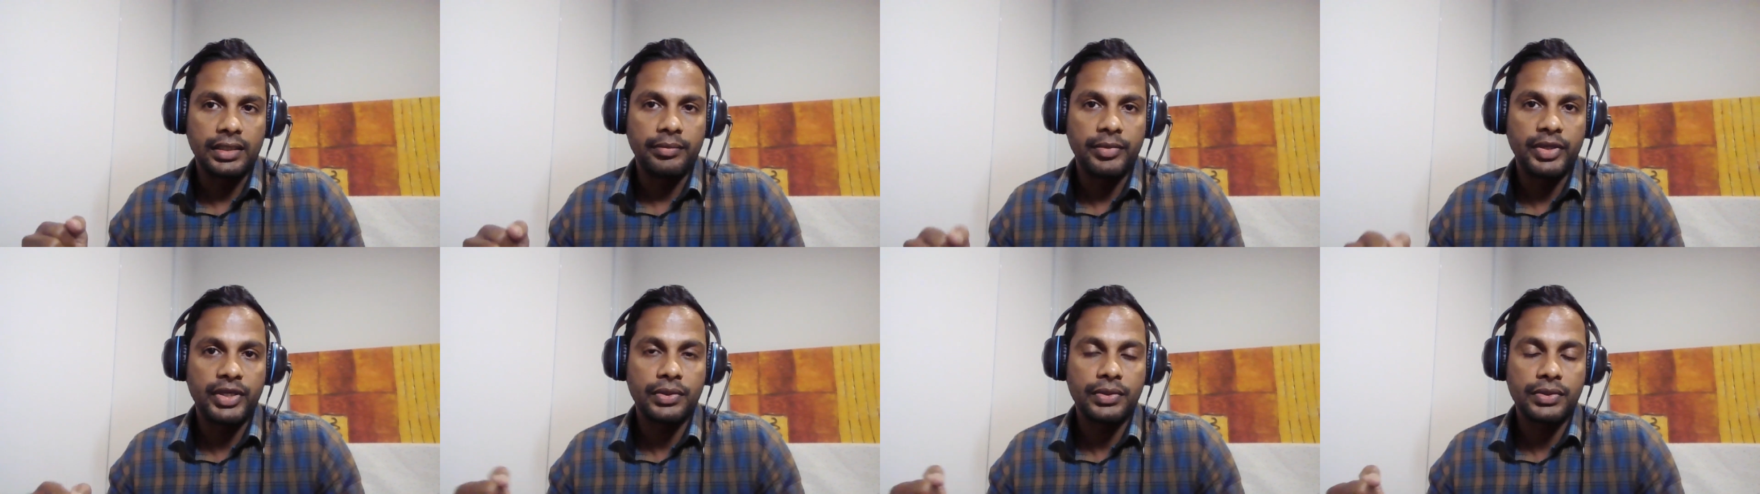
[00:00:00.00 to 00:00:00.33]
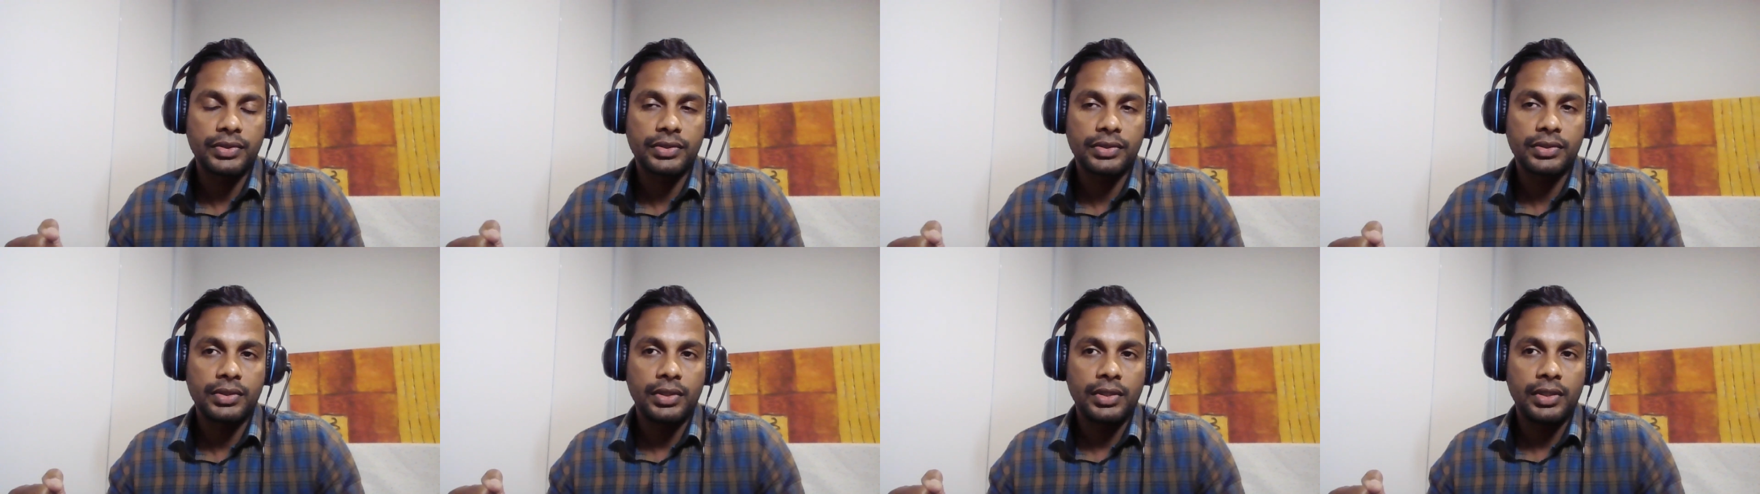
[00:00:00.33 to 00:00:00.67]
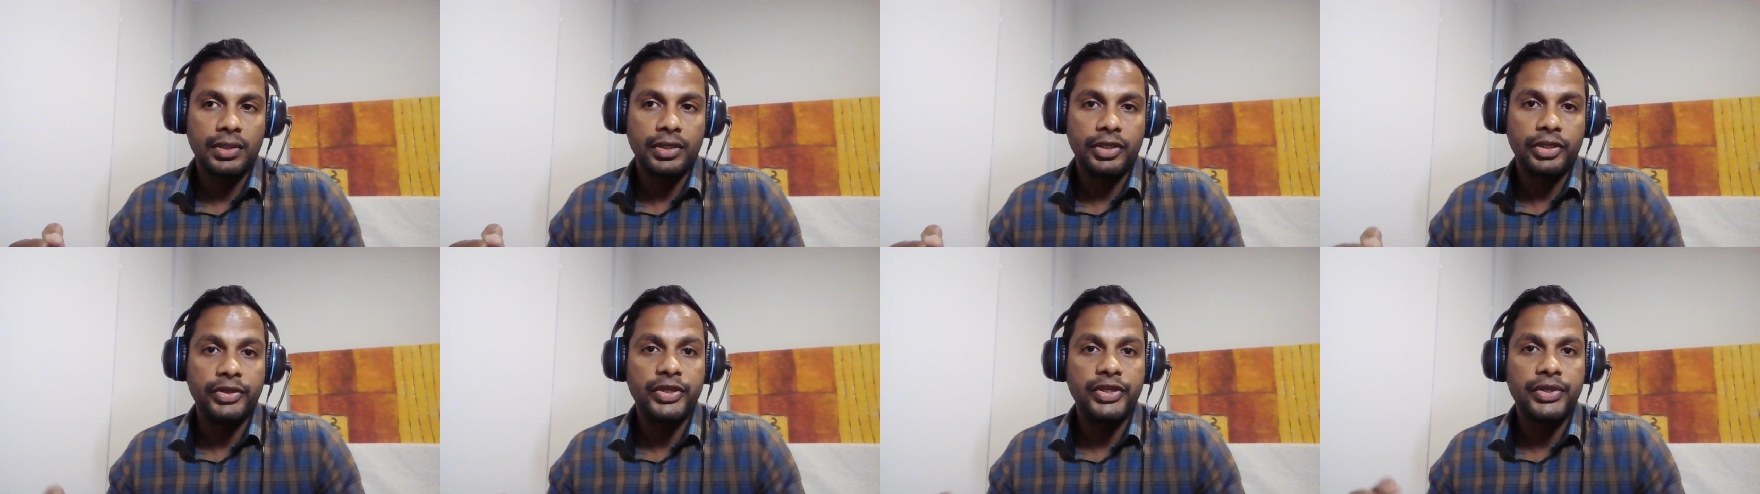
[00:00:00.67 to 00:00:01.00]
because
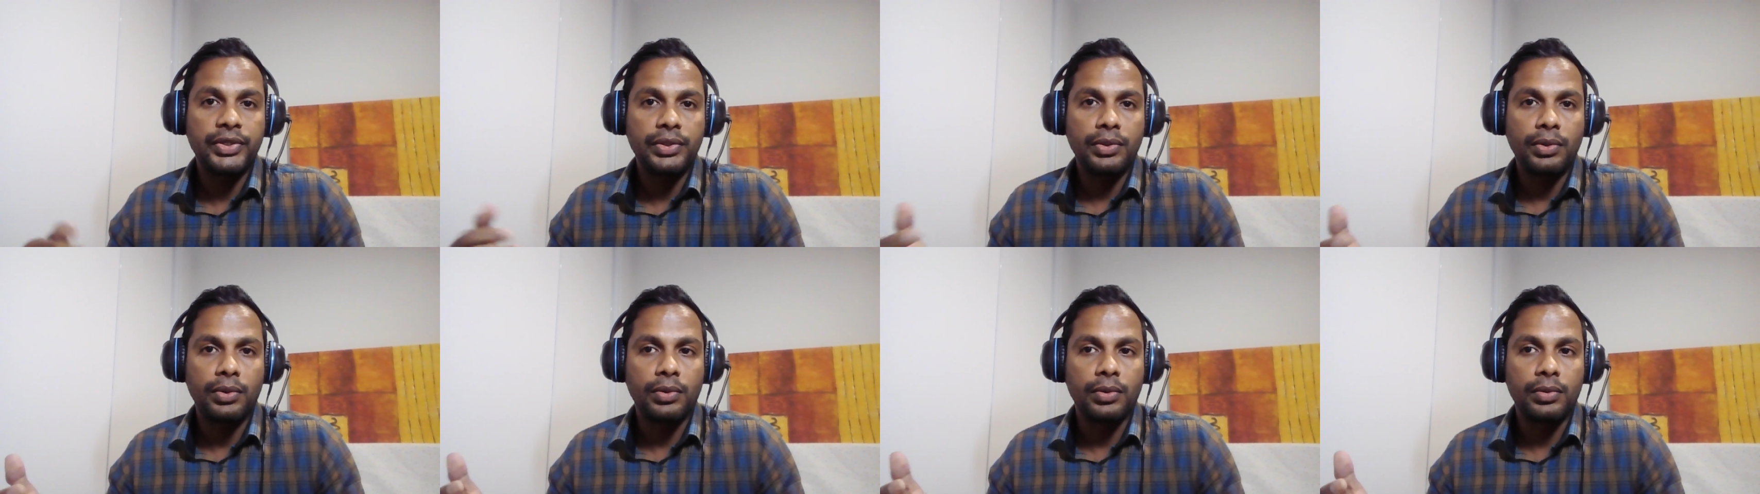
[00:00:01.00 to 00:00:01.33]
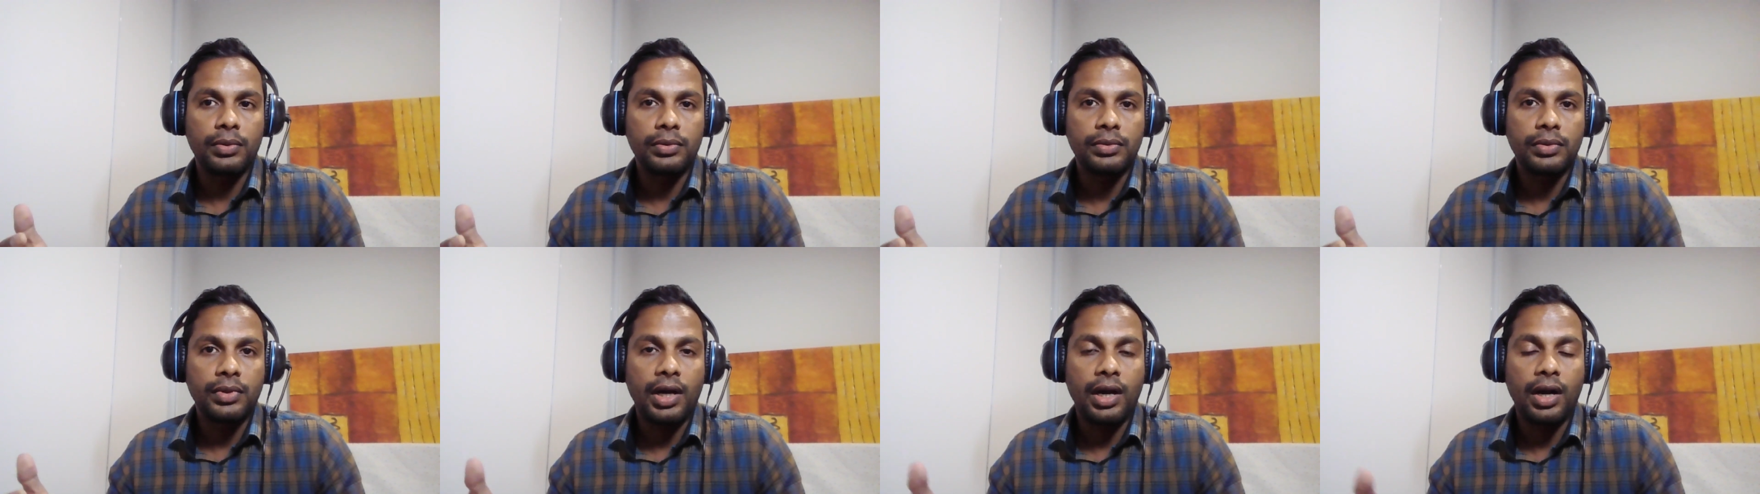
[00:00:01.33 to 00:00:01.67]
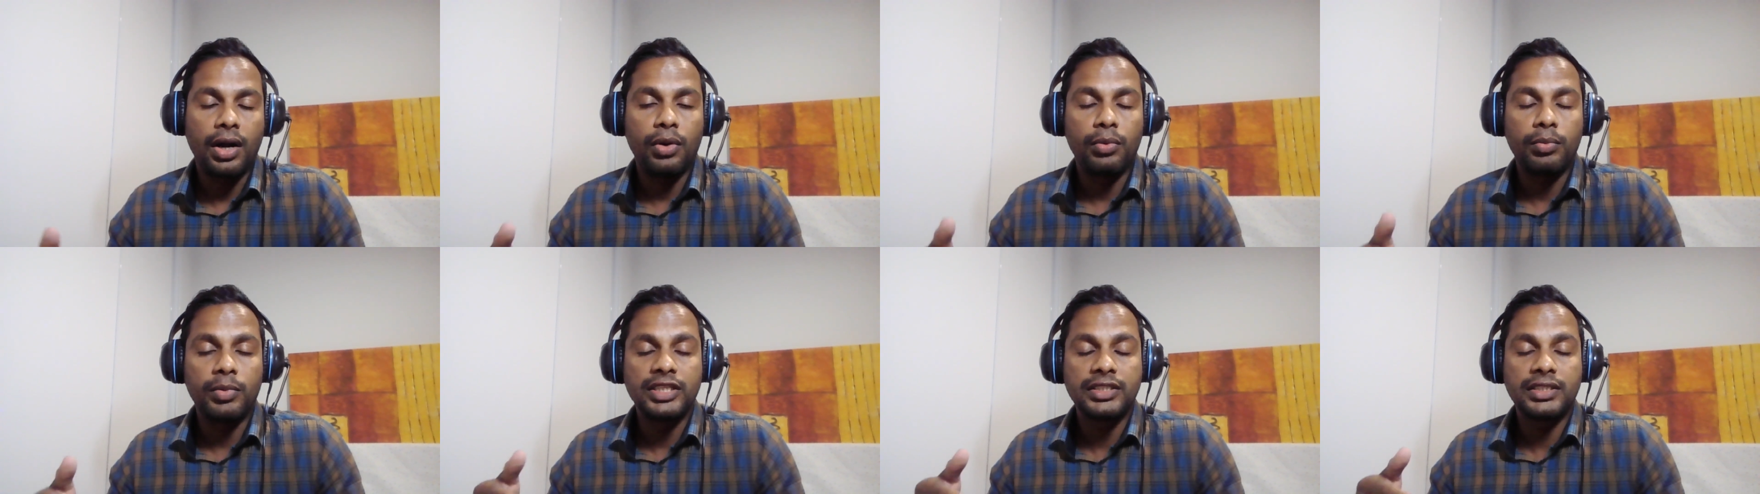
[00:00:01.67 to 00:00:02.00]
you need to know how
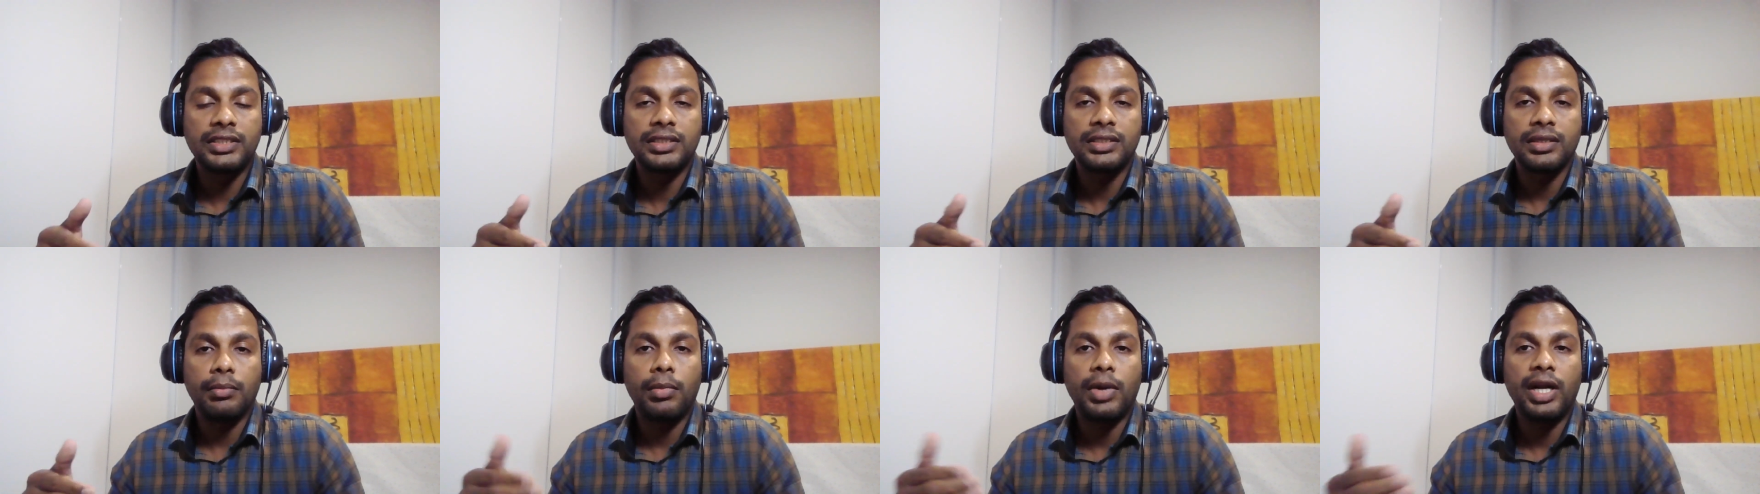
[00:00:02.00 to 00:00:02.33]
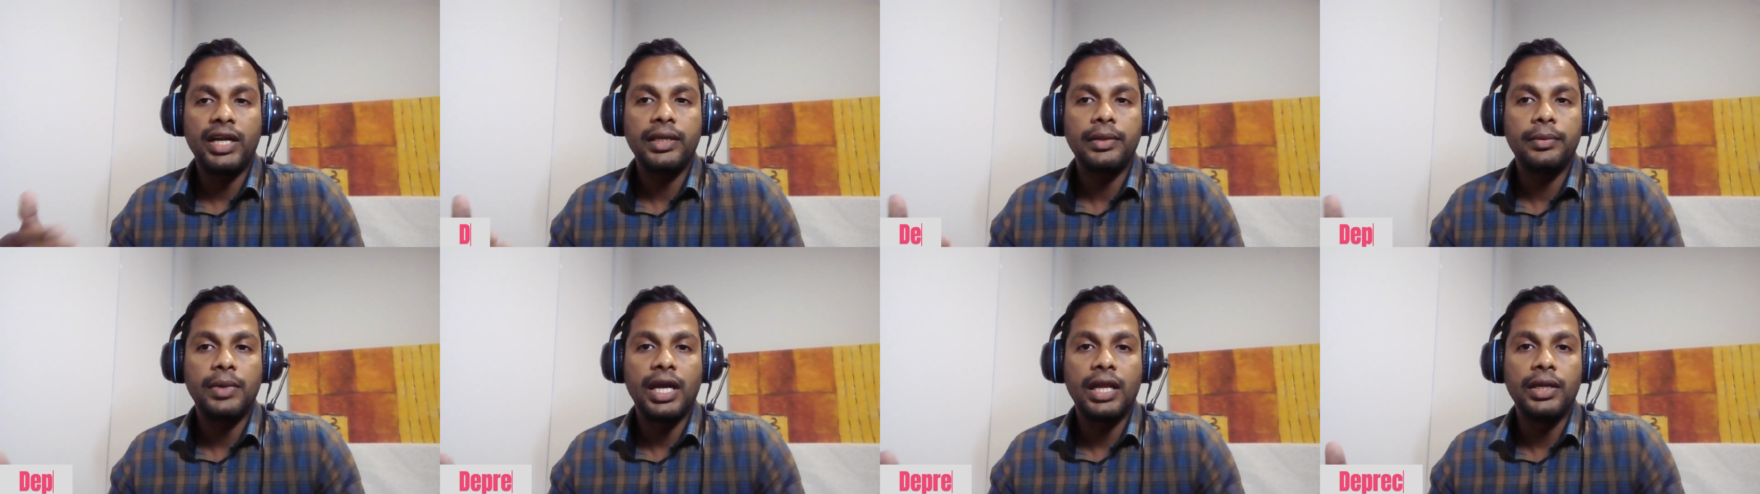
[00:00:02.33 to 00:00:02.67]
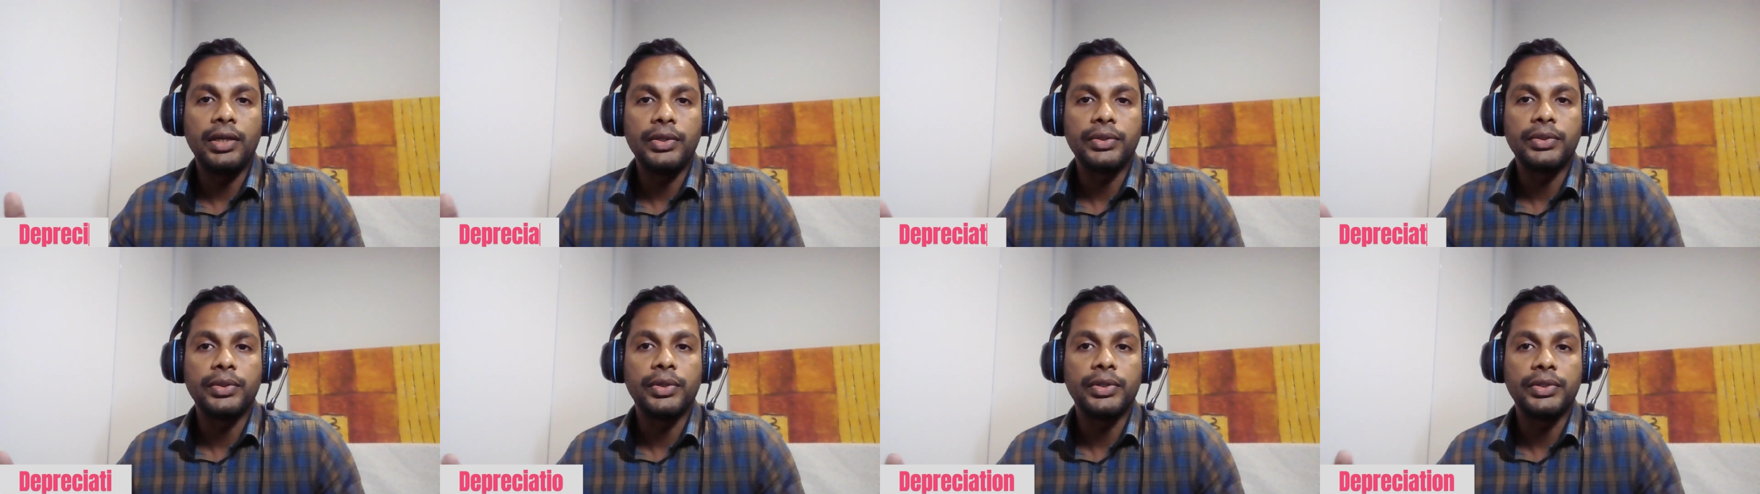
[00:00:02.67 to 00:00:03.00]
much money value
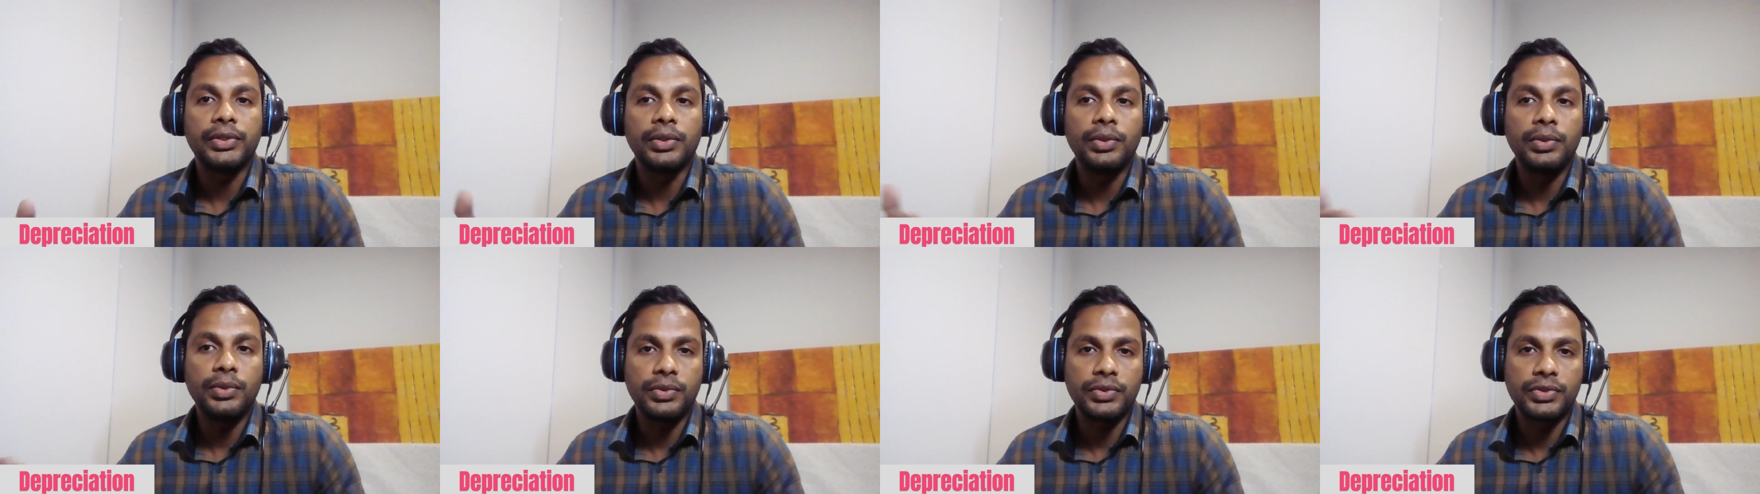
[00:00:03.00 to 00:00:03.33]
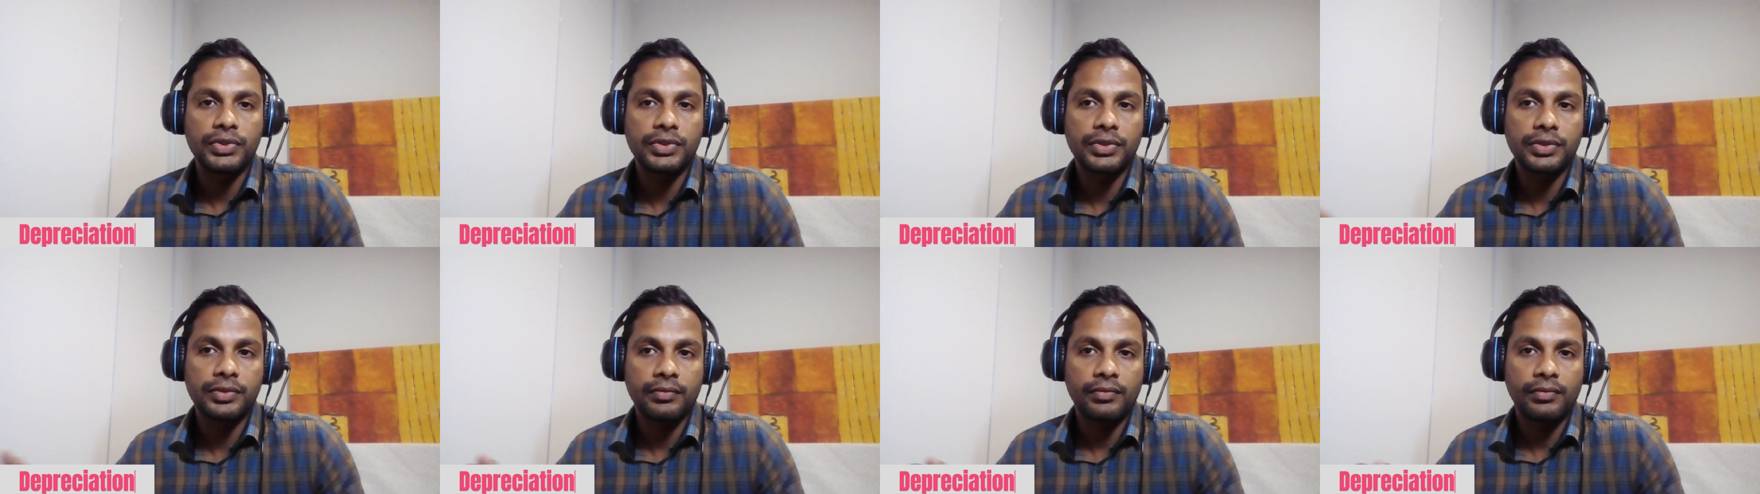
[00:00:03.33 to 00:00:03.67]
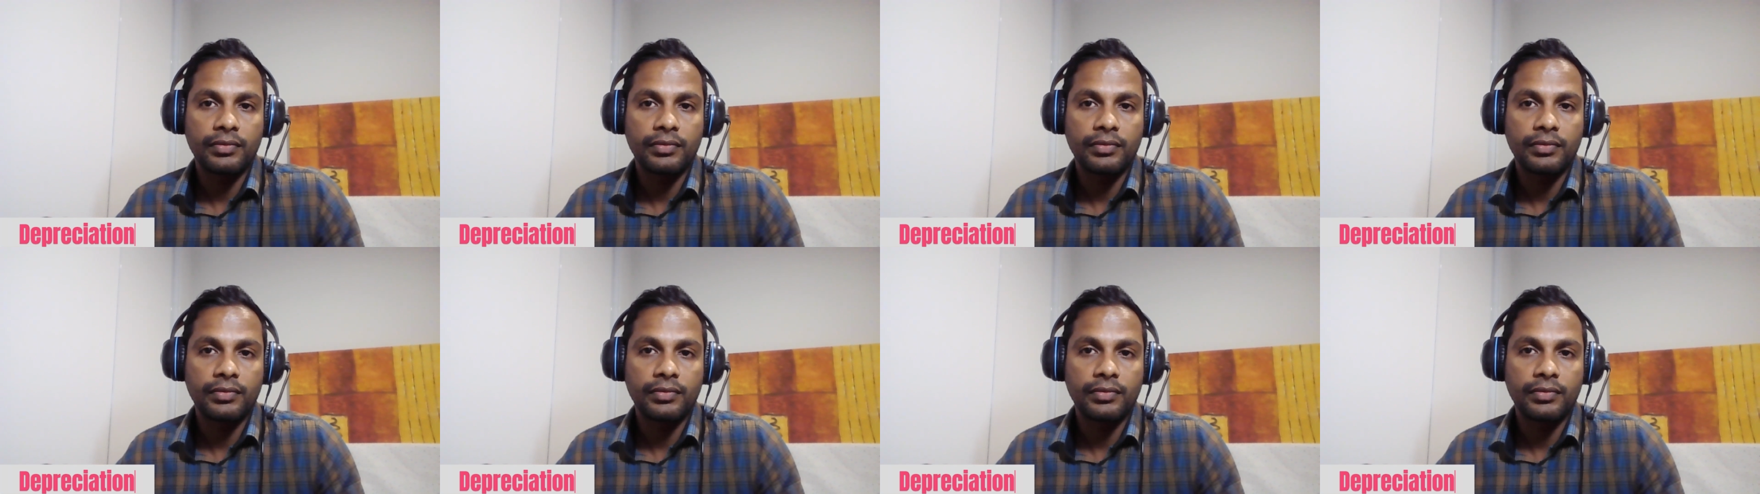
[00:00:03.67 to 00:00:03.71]
you're going to lose.